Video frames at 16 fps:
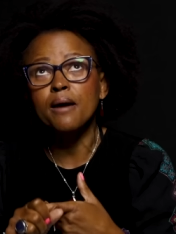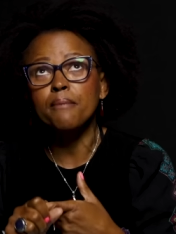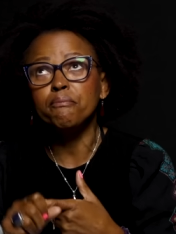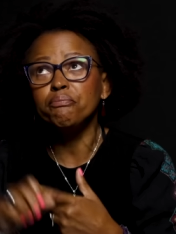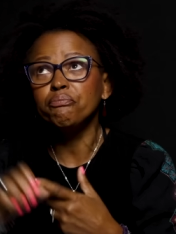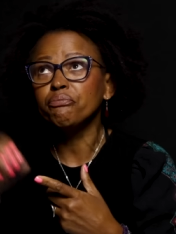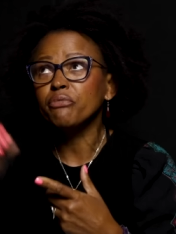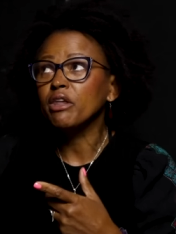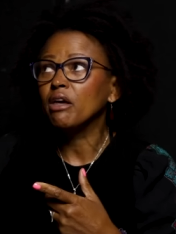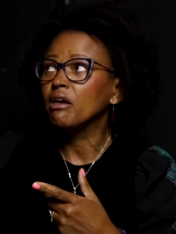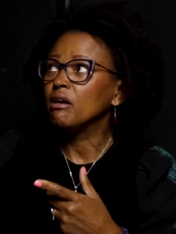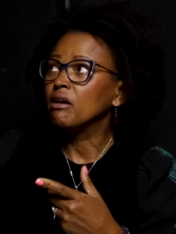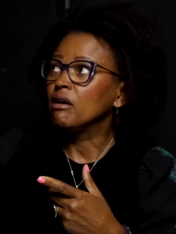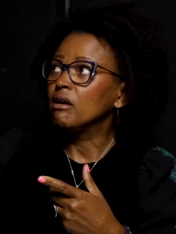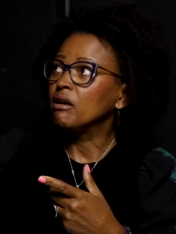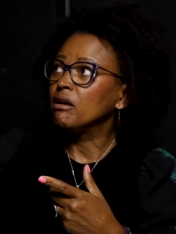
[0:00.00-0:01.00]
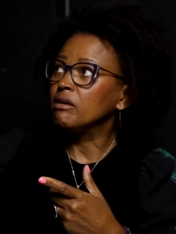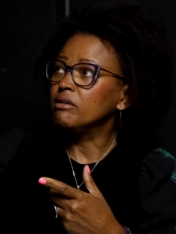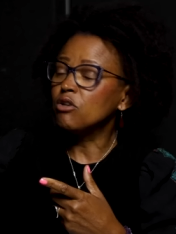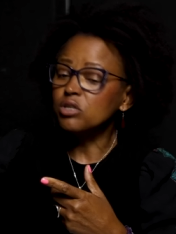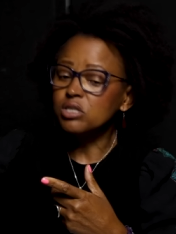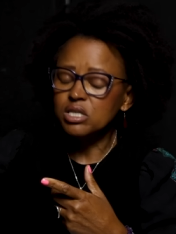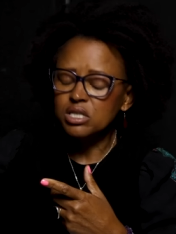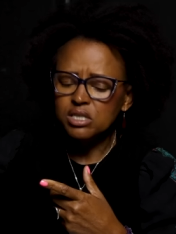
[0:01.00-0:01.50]
um,
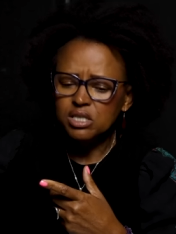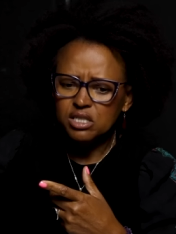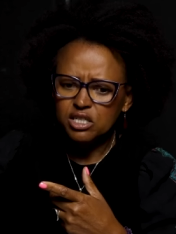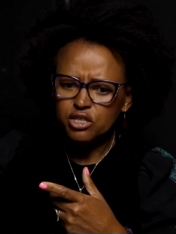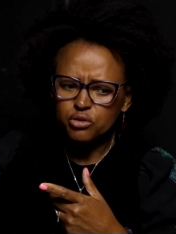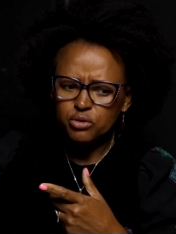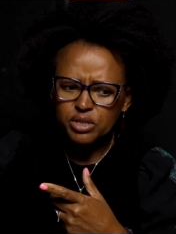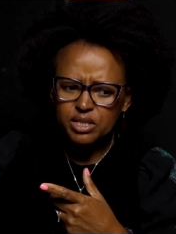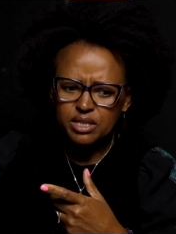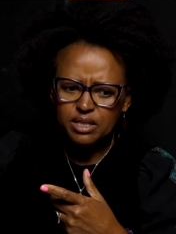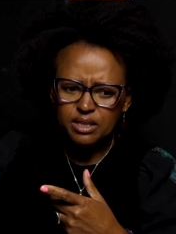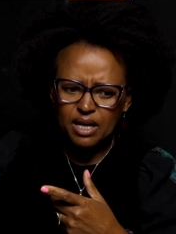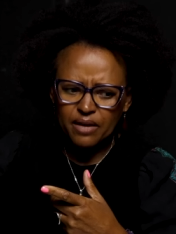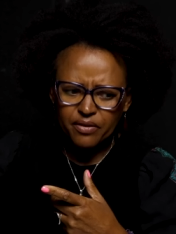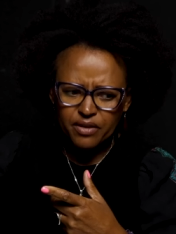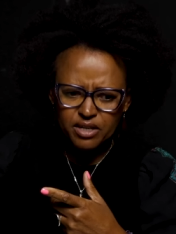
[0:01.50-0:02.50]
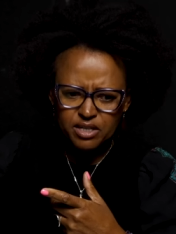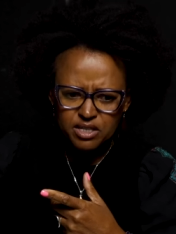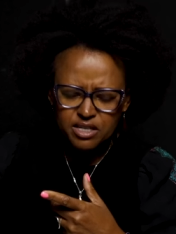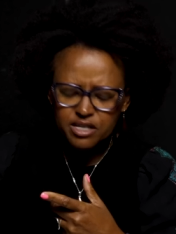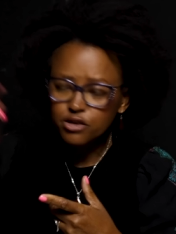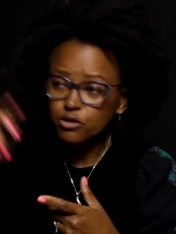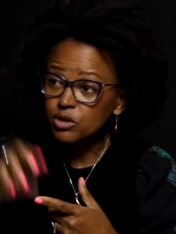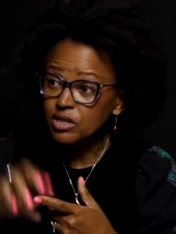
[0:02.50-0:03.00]
not is TUT, I think it's
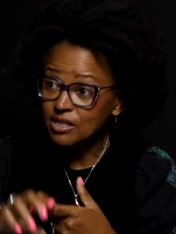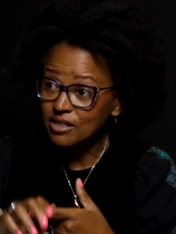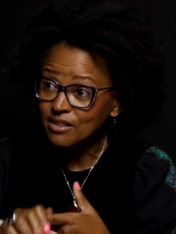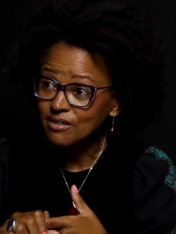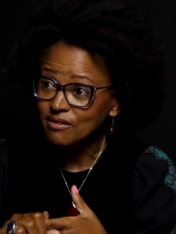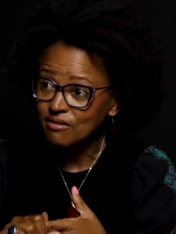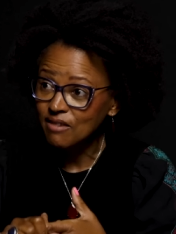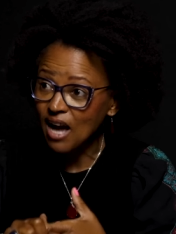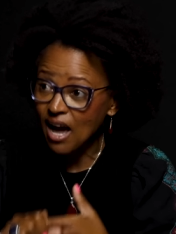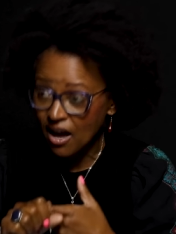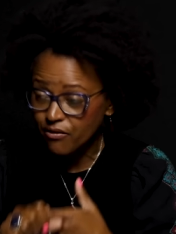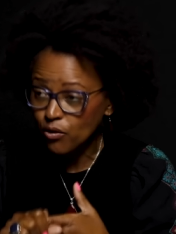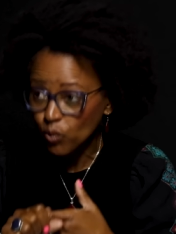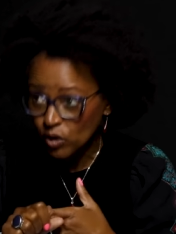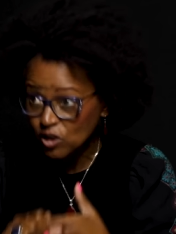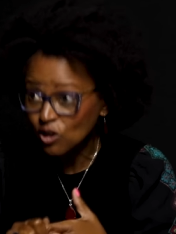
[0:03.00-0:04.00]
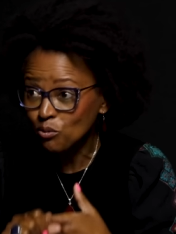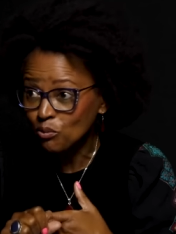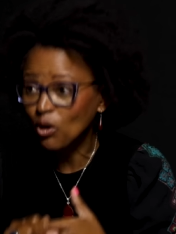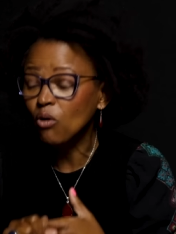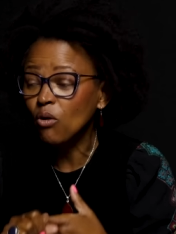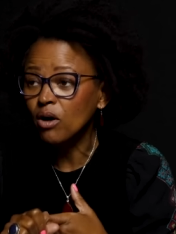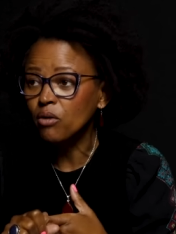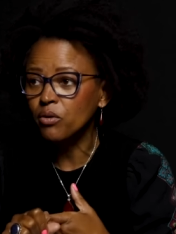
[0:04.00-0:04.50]
TUT, I have a
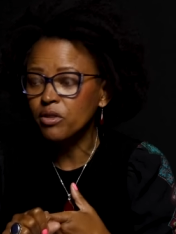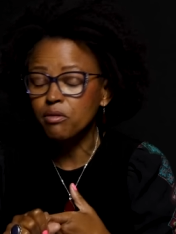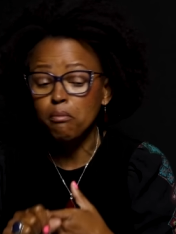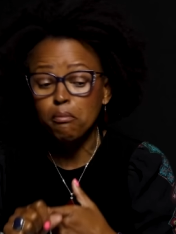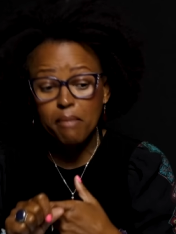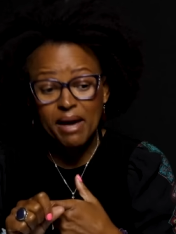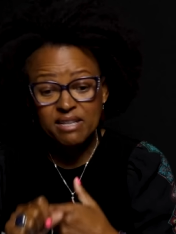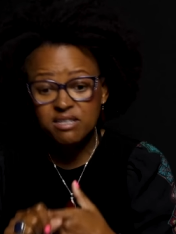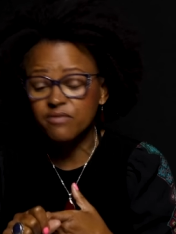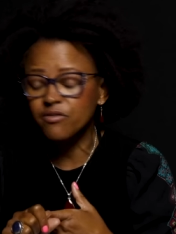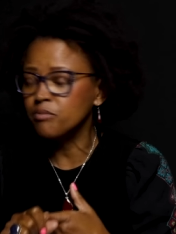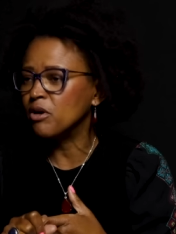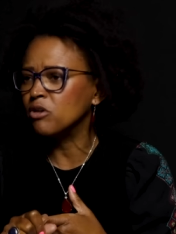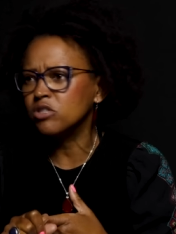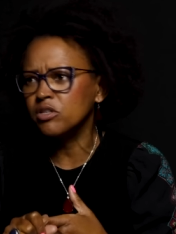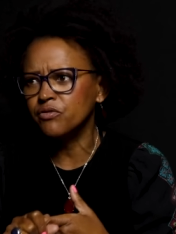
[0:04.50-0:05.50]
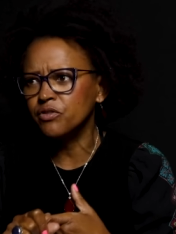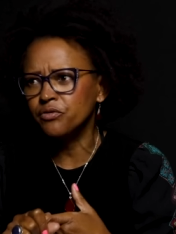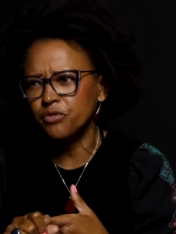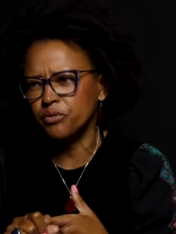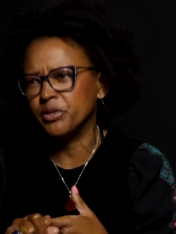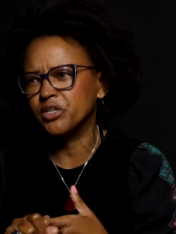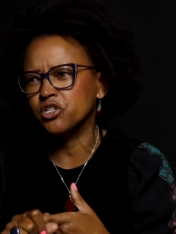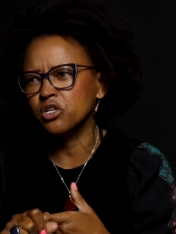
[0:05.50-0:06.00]
whistleblower with massive amounts of
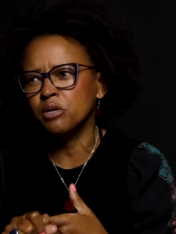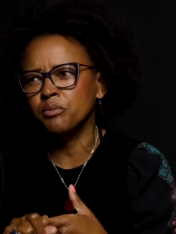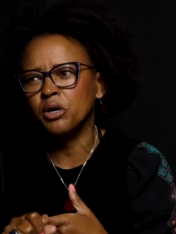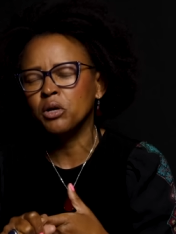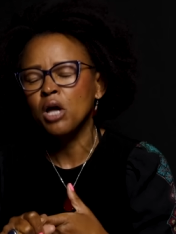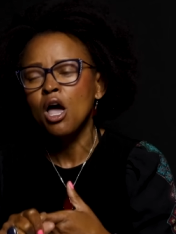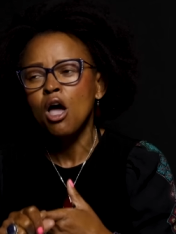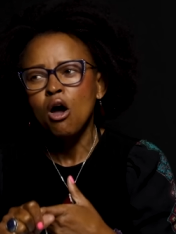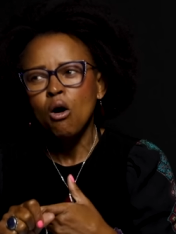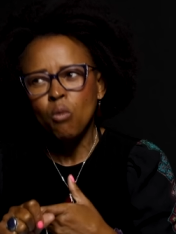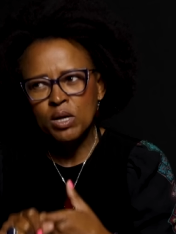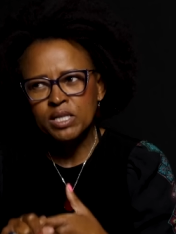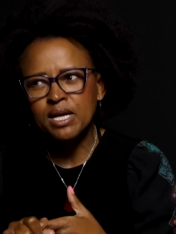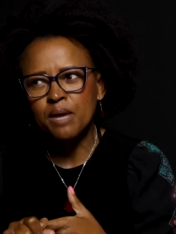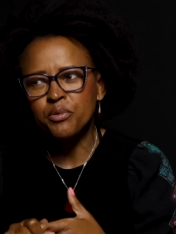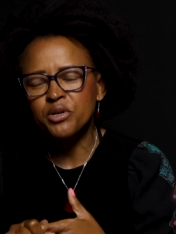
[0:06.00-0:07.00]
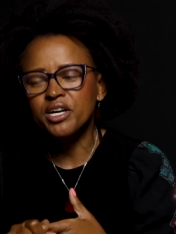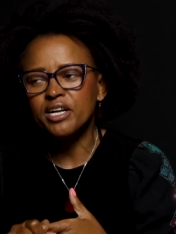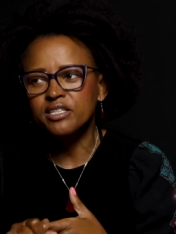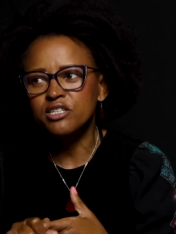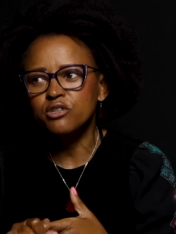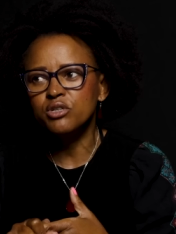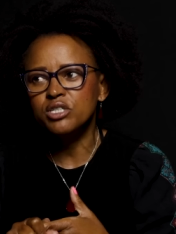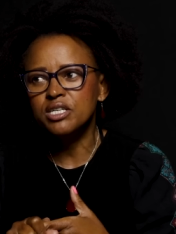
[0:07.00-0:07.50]
information about what's happening
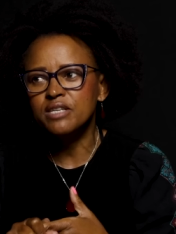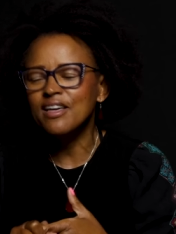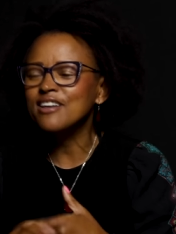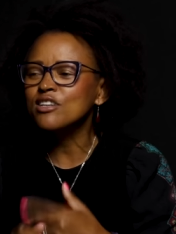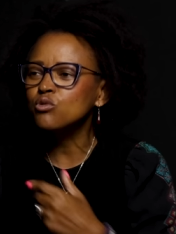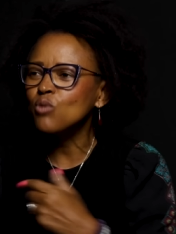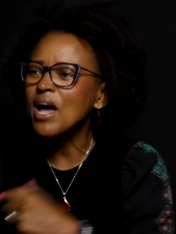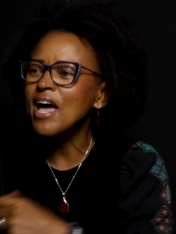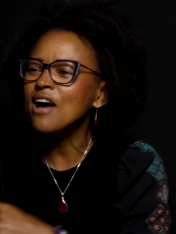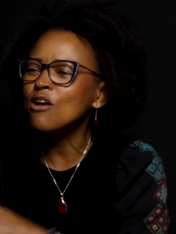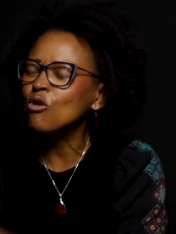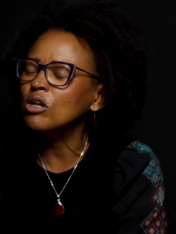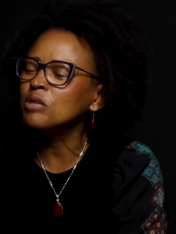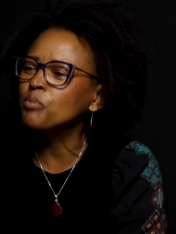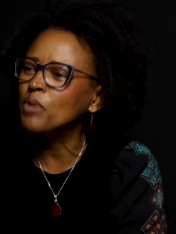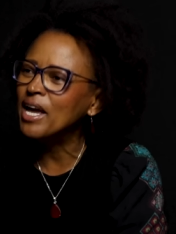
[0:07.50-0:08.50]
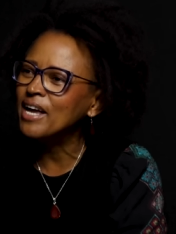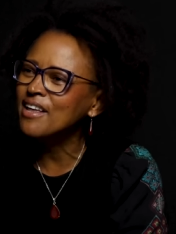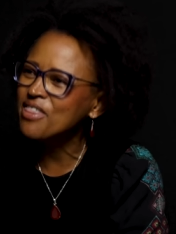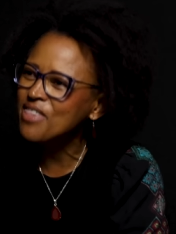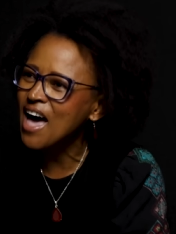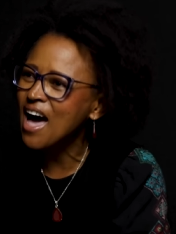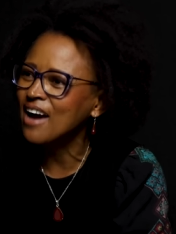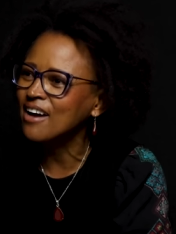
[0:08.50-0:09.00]
at TUT. That is why I called Blade a
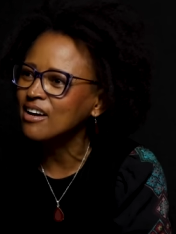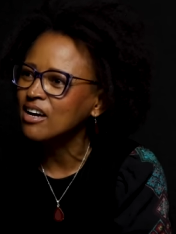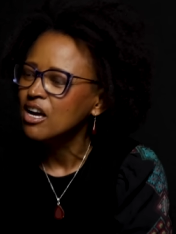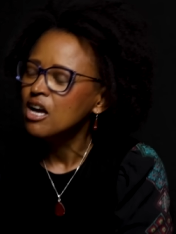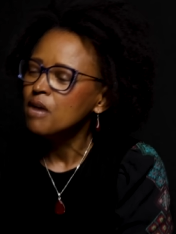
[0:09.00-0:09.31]
thug.